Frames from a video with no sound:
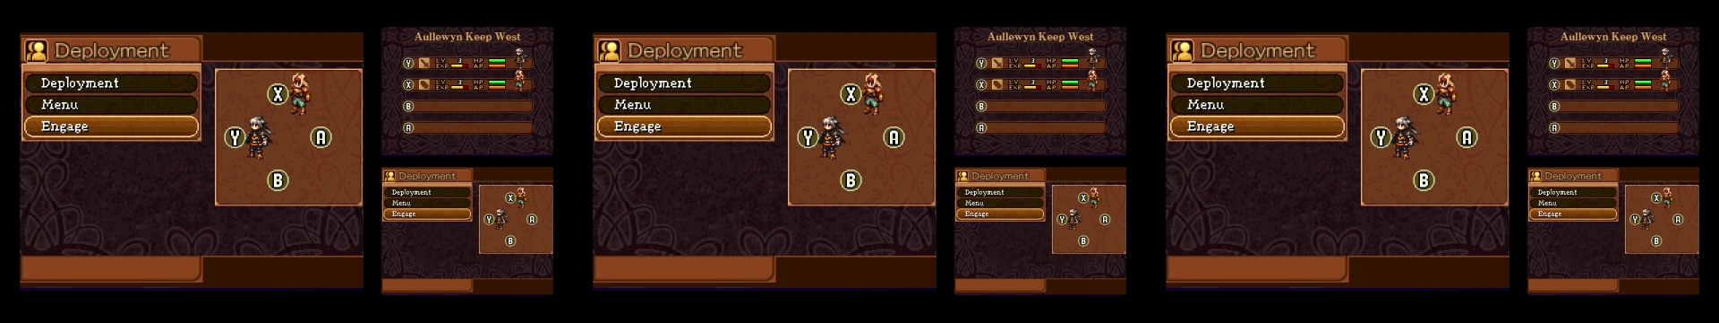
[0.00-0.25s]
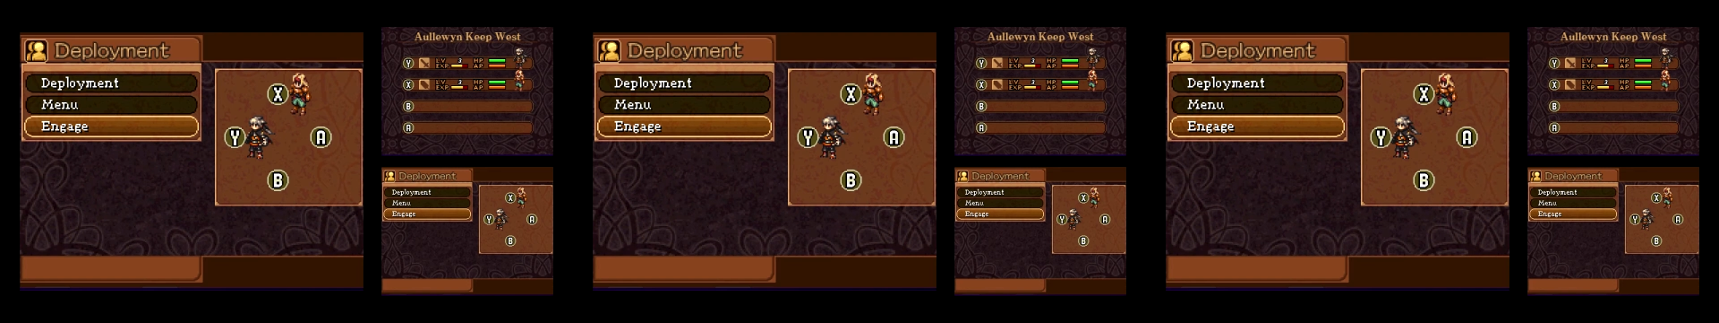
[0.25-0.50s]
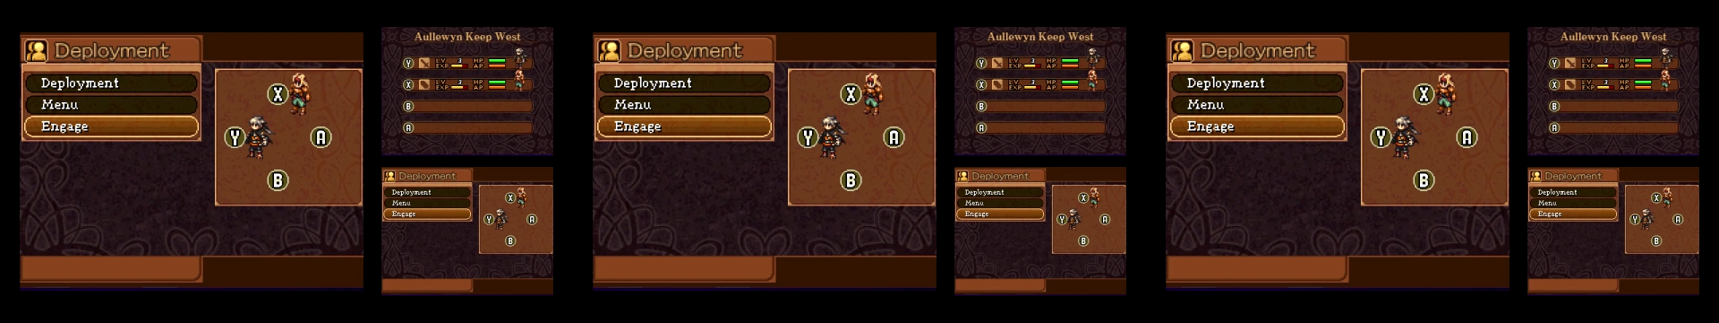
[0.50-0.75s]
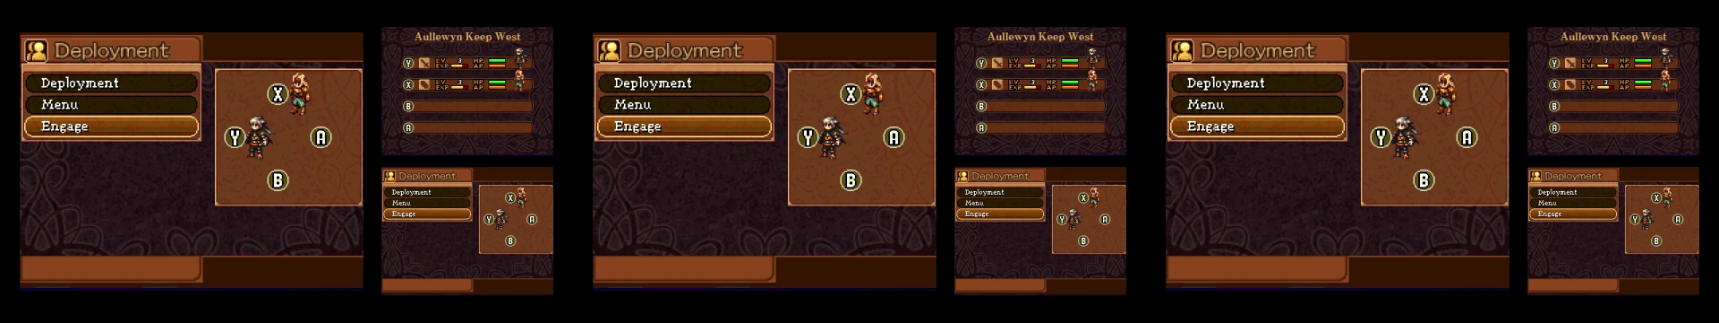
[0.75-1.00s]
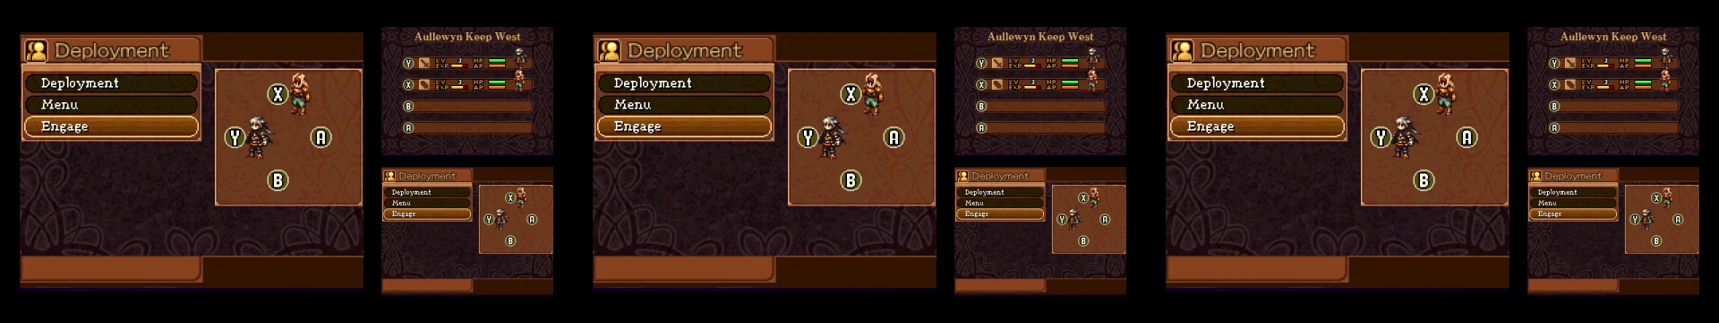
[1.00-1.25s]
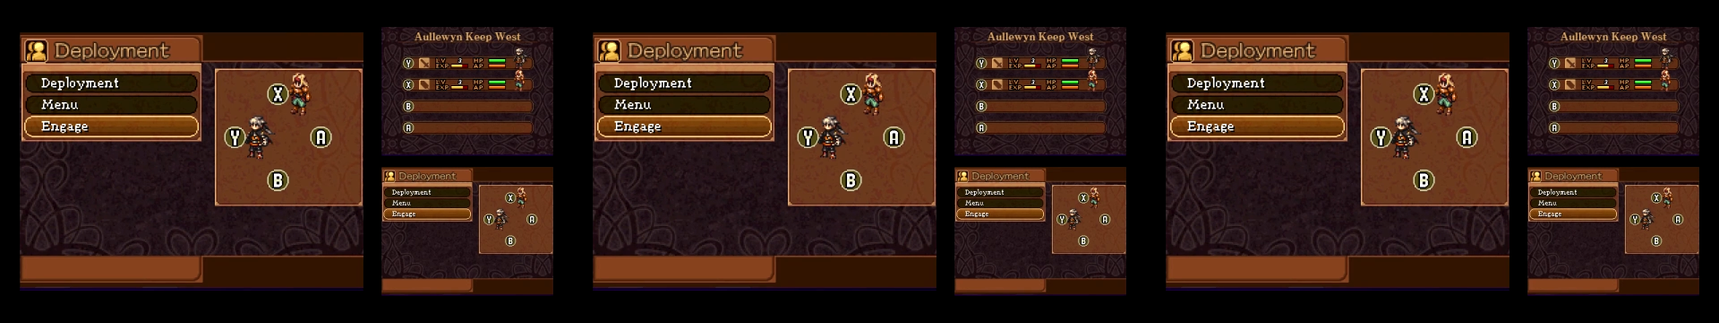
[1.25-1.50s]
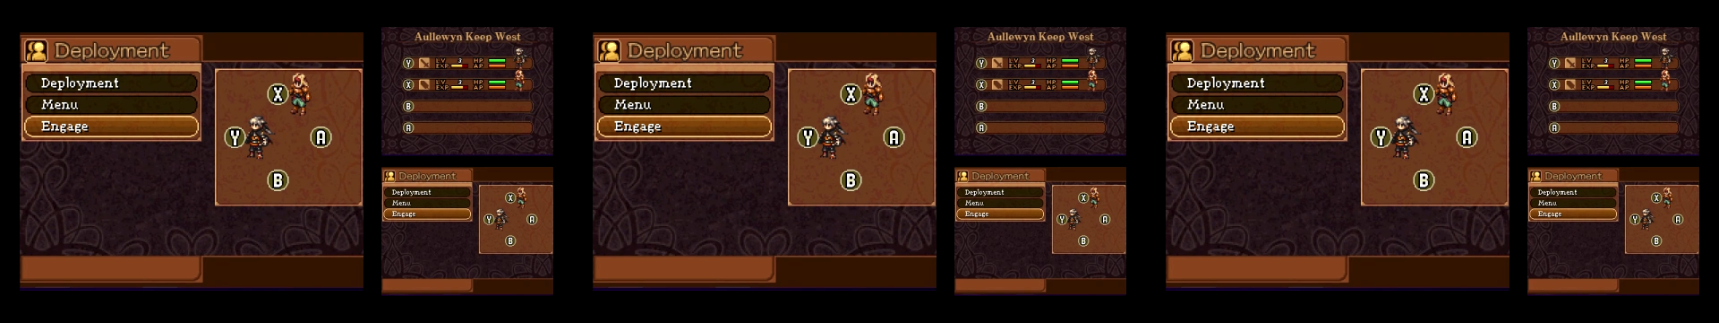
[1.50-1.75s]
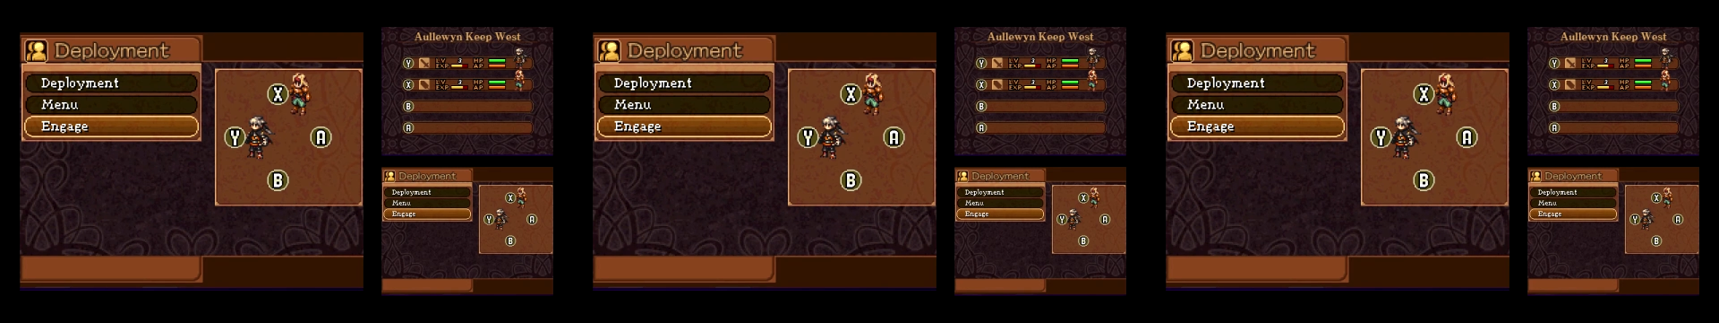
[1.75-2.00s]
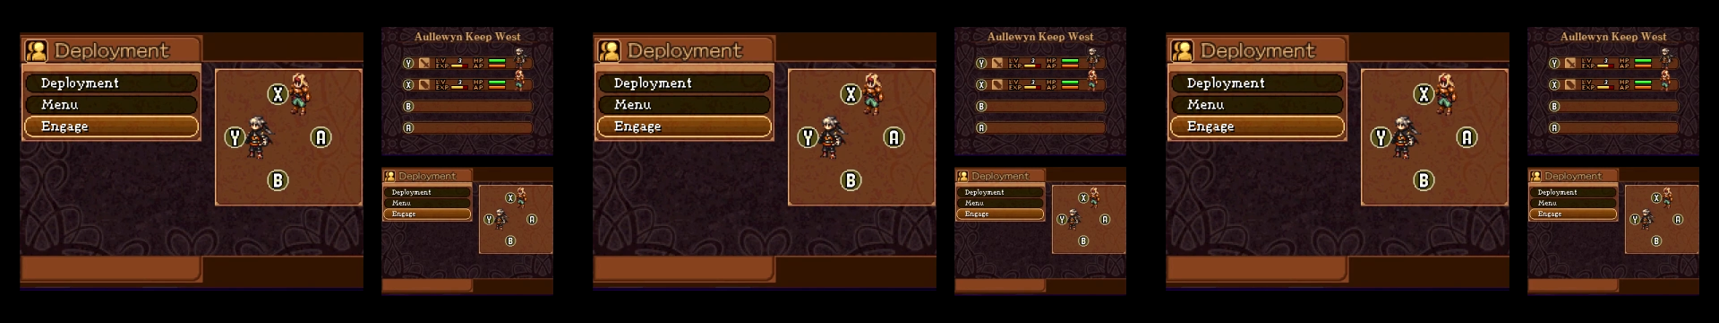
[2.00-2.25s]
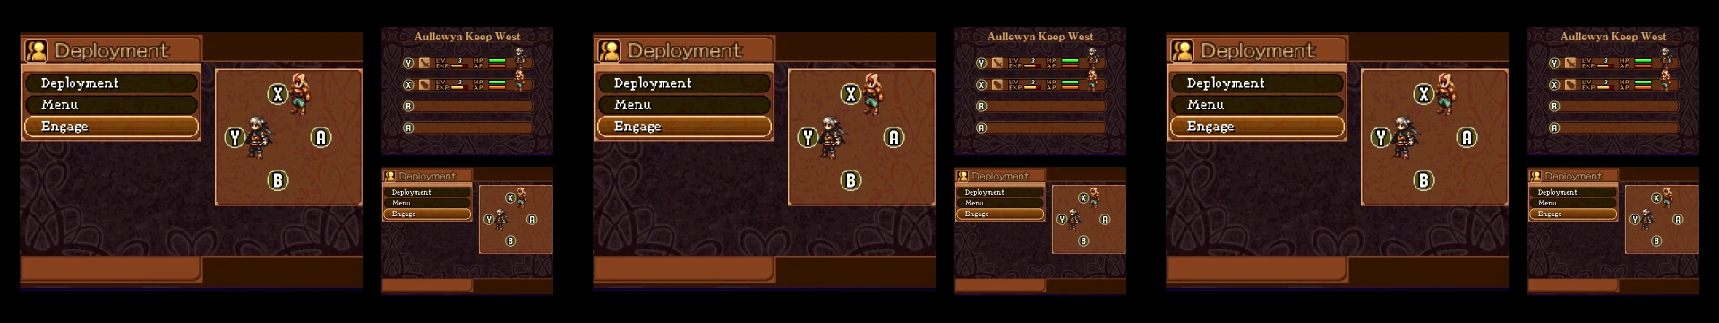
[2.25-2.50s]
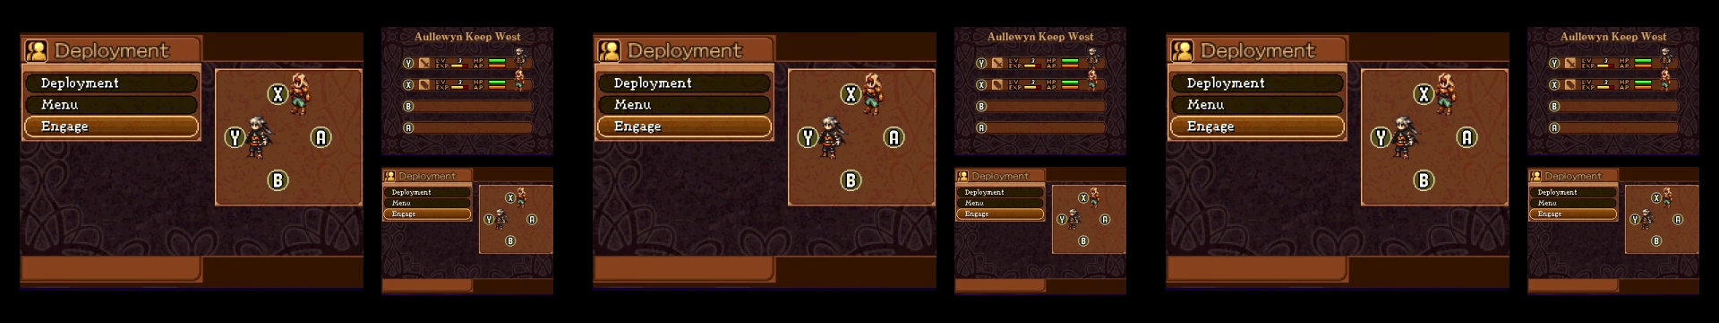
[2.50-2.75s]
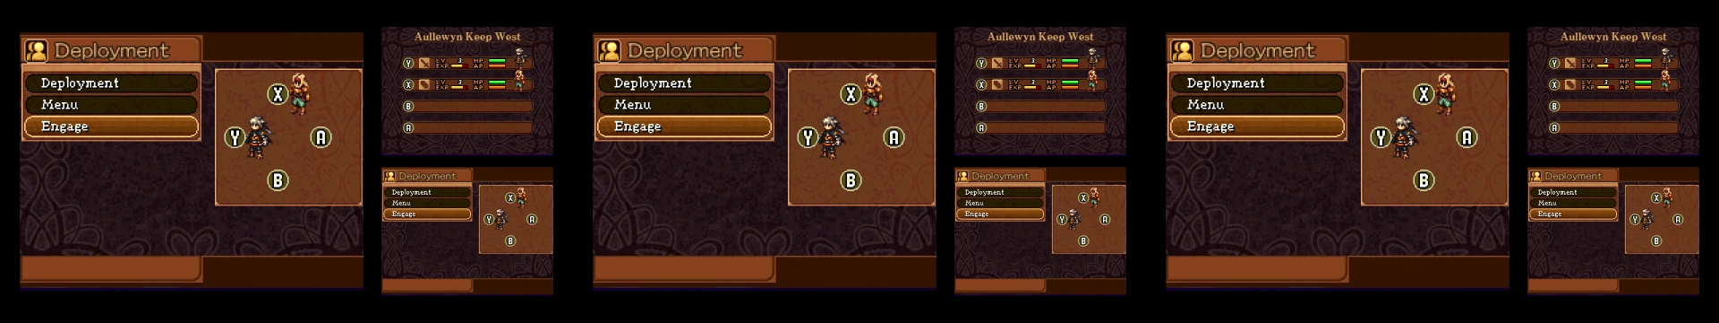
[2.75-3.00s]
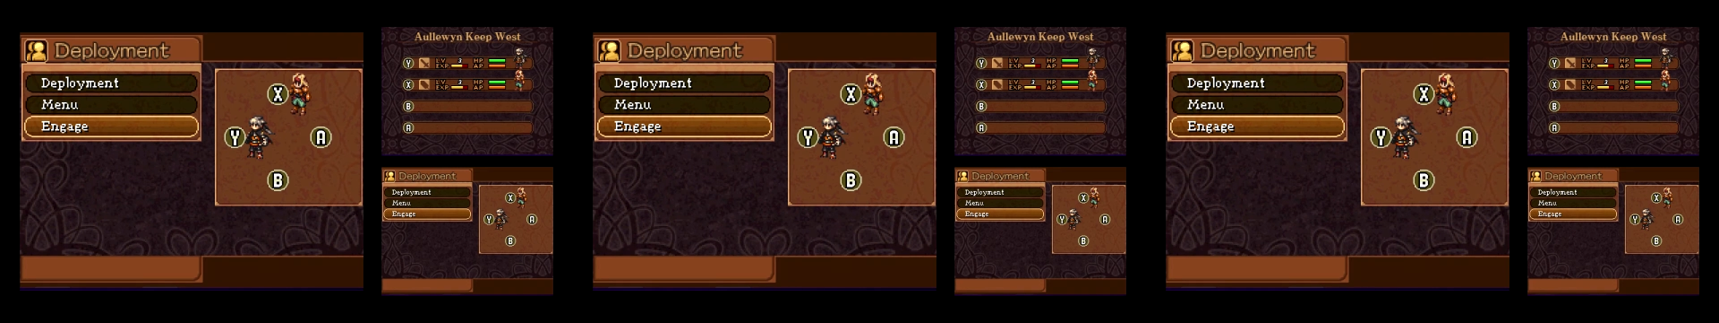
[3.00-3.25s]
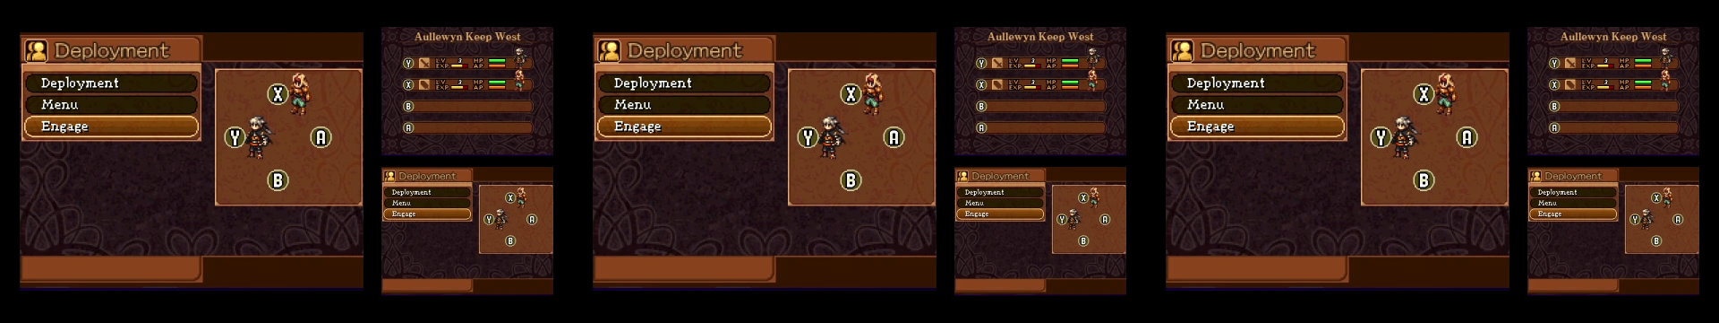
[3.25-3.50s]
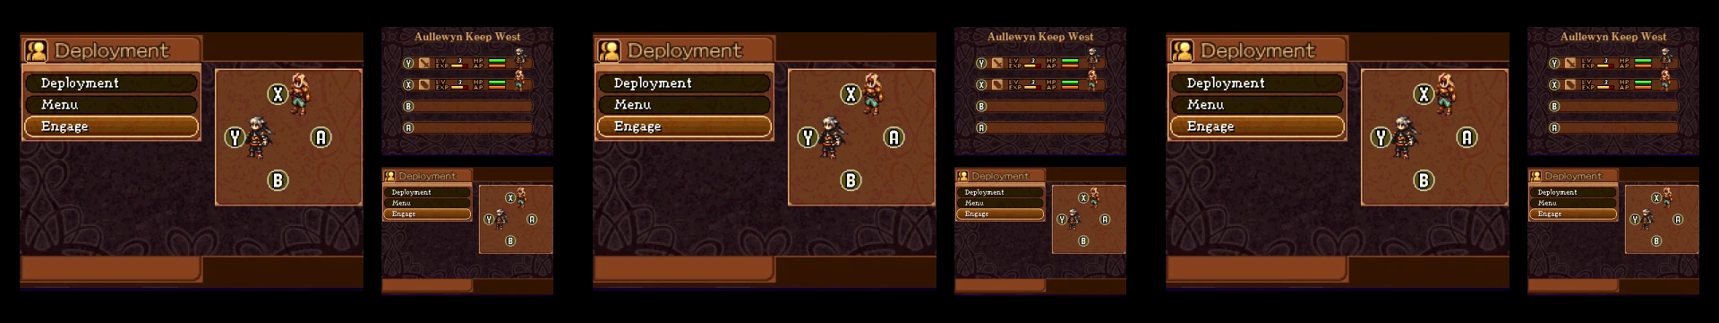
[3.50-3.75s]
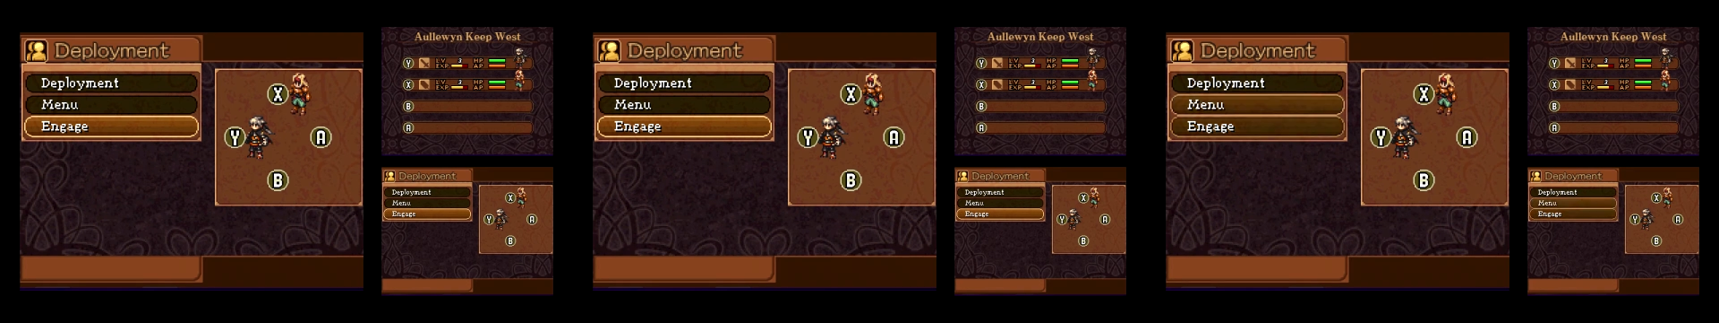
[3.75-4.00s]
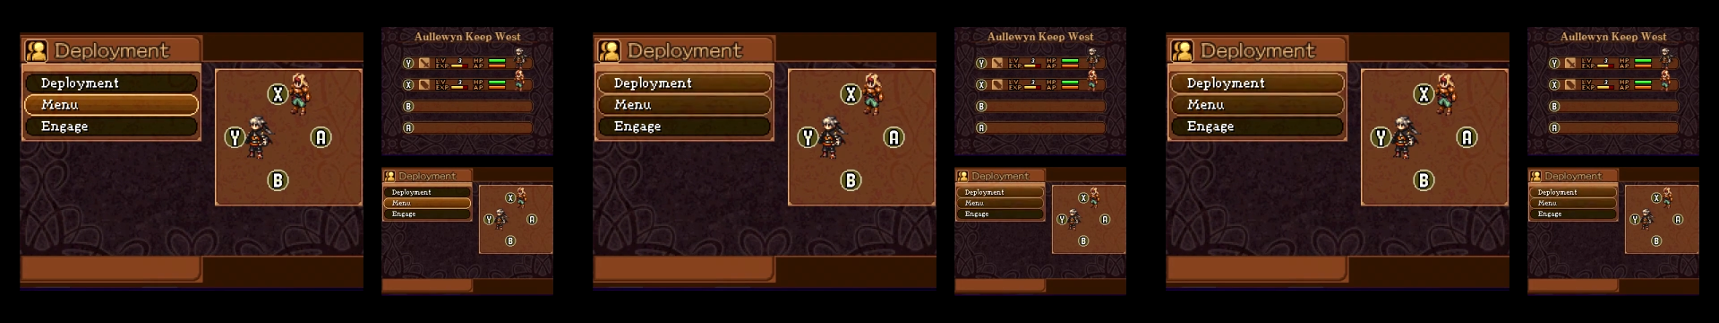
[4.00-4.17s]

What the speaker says: (no speaker visible)